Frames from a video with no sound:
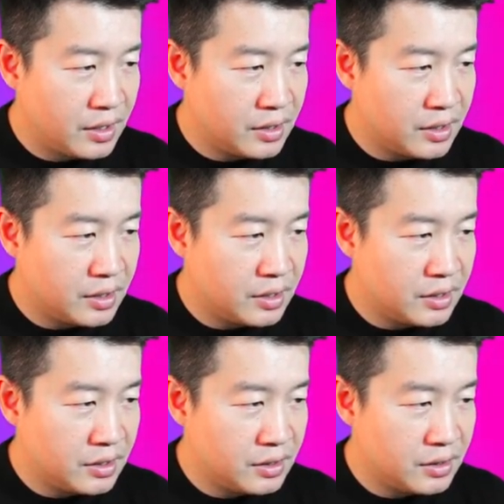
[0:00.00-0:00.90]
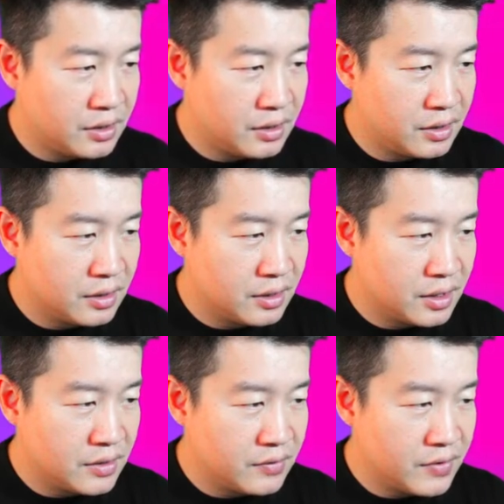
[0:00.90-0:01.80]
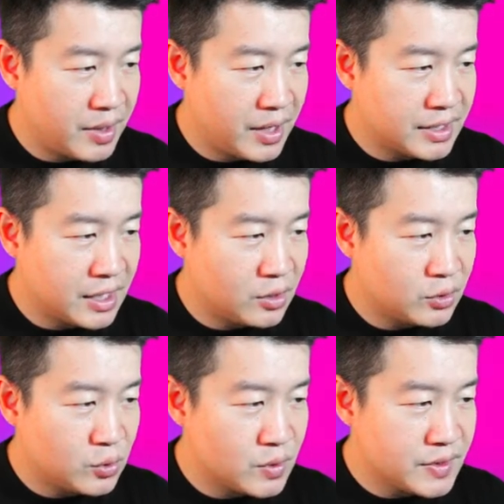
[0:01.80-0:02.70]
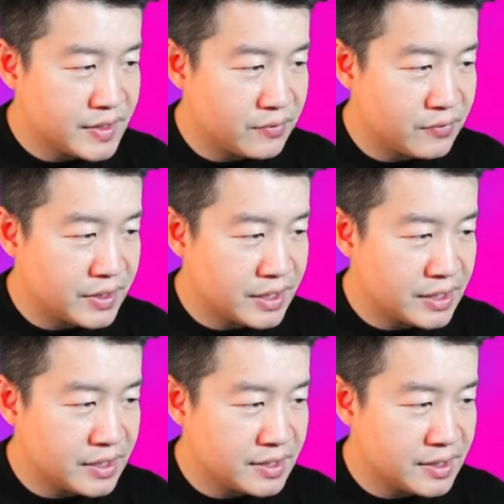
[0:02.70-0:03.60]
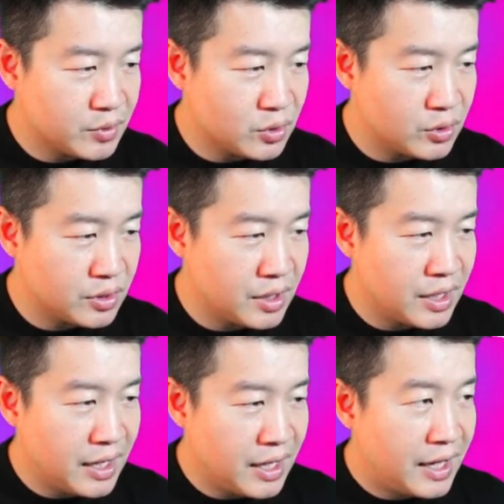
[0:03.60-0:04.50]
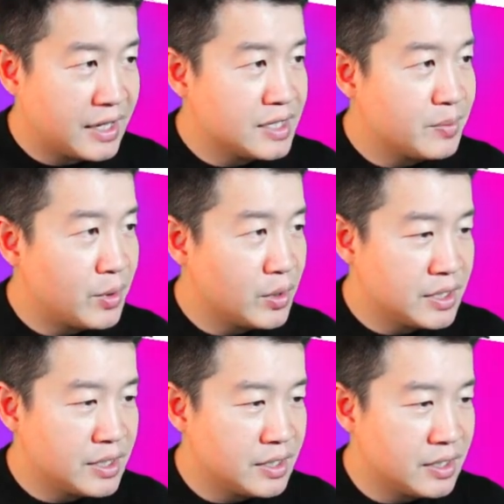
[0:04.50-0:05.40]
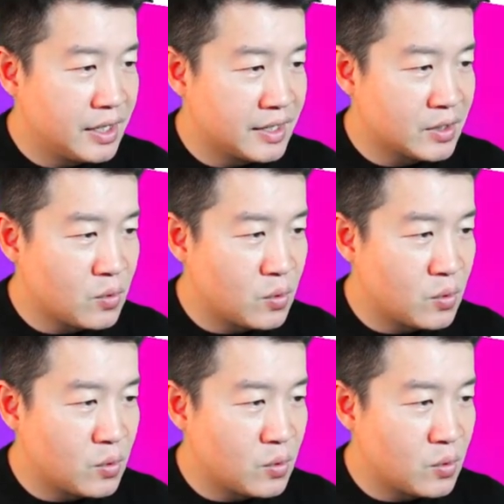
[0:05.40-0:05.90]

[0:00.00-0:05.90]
Then curving back down towards the vertical asymptote. And this point here has a